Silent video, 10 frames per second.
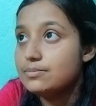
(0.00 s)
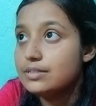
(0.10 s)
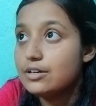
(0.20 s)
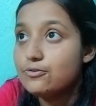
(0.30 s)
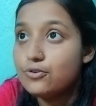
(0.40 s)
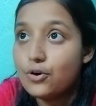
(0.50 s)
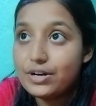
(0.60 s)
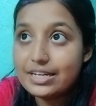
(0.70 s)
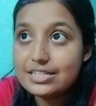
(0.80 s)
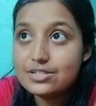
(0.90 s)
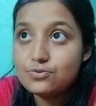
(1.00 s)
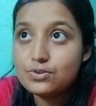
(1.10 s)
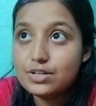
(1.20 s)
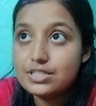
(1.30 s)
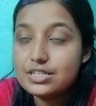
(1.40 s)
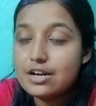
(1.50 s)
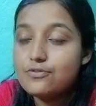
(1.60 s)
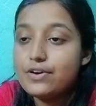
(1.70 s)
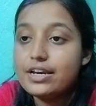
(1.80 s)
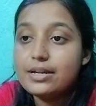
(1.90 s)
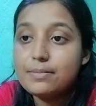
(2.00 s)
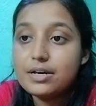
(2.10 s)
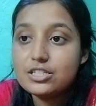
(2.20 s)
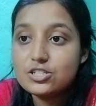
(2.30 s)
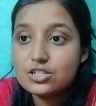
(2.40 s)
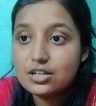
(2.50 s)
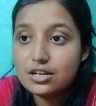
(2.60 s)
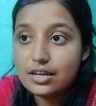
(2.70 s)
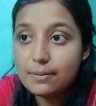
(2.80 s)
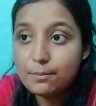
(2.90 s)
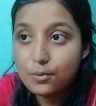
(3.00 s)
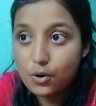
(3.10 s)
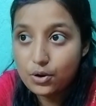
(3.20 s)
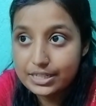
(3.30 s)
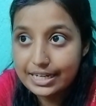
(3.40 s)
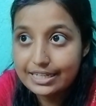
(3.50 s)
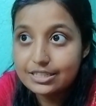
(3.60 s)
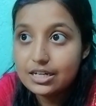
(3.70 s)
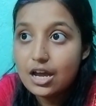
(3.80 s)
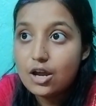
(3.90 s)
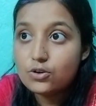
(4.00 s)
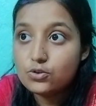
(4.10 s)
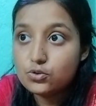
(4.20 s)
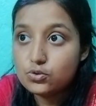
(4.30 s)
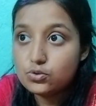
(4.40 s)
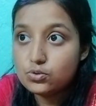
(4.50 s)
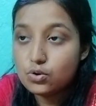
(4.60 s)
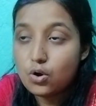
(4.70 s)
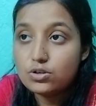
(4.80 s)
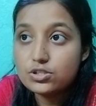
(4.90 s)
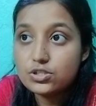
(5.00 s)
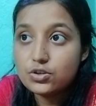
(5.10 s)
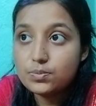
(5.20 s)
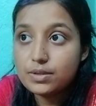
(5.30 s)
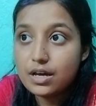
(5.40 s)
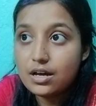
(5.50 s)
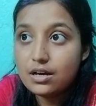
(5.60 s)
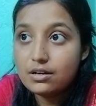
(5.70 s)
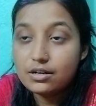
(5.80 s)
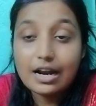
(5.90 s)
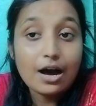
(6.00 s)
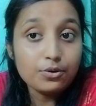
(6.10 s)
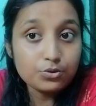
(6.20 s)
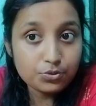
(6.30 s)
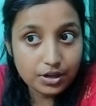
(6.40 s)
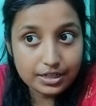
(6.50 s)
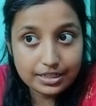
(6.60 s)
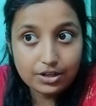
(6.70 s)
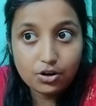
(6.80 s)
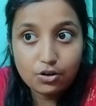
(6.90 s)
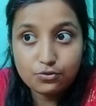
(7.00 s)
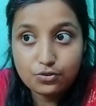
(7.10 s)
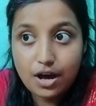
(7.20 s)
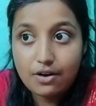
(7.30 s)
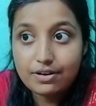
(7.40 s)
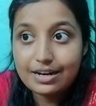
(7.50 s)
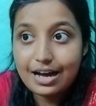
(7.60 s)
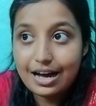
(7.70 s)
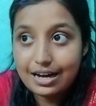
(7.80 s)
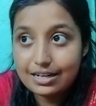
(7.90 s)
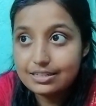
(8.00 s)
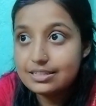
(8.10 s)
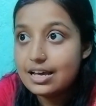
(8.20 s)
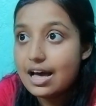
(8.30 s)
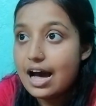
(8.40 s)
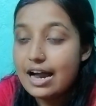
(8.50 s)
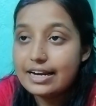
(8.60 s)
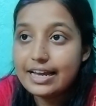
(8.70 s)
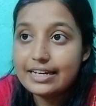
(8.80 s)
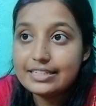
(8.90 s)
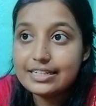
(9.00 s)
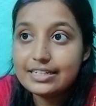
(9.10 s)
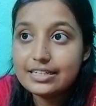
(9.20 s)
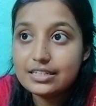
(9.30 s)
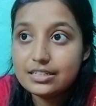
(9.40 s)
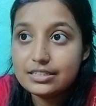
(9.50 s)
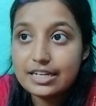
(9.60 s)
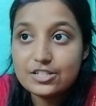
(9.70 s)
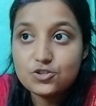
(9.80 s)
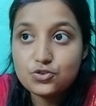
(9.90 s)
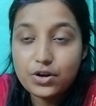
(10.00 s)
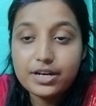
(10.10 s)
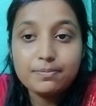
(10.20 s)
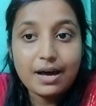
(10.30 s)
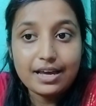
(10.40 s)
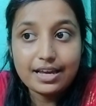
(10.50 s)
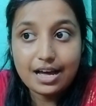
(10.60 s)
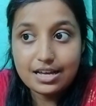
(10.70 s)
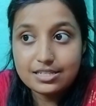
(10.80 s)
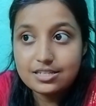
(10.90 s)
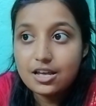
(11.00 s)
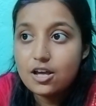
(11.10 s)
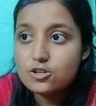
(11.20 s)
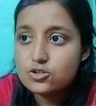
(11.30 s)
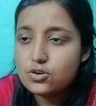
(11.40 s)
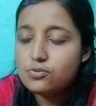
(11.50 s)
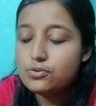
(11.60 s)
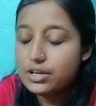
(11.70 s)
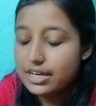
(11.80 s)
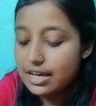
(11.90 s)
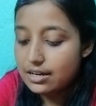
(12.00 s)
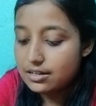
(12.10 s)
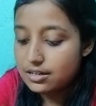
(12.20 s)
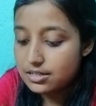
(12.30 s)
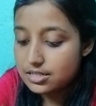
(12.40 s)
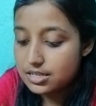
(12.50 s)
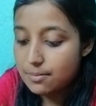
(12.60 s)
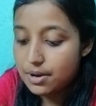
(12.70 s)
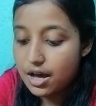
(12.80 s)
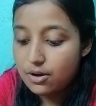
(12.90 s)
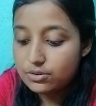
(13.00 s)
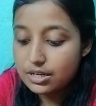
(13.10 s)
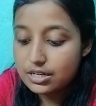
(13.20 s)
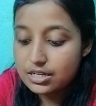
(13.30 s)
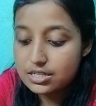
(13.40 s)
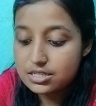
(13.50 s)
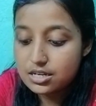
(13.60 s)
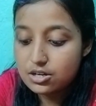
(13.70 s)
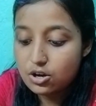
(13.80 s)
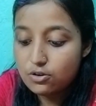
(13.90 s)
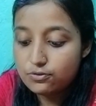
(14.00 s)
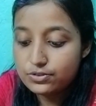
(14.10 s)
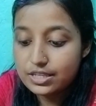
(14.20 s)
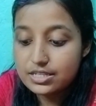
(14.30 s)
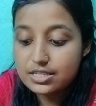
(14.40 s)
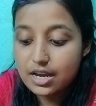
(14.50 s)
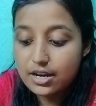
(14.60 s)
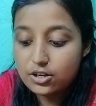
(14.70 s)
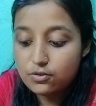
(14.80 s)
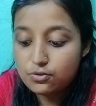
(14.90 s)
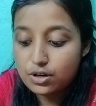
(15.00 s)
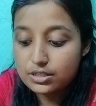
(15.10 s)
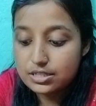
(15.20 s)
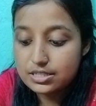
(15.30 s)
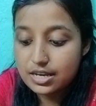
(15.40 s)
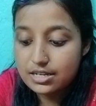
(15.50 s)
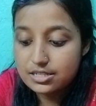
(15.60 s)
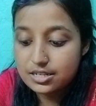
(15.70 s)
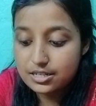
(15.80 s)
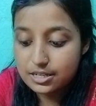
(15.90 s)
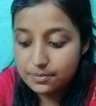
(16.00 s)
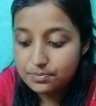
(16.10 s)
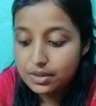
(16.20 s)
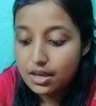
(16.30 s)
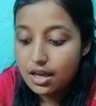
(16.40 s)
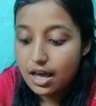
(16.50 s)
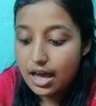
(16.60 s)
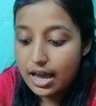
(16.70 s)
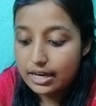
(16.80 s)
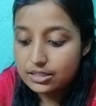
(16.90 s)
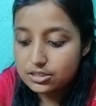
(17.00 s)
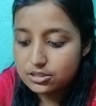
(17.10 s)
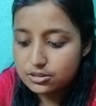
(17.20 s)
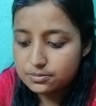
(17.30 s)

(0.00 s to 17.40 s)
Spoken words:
the forest, which are very much important to consume the groundwater of our earth, are getting destroyed by us. So we are somehow the reason of this kind of water scarcity. And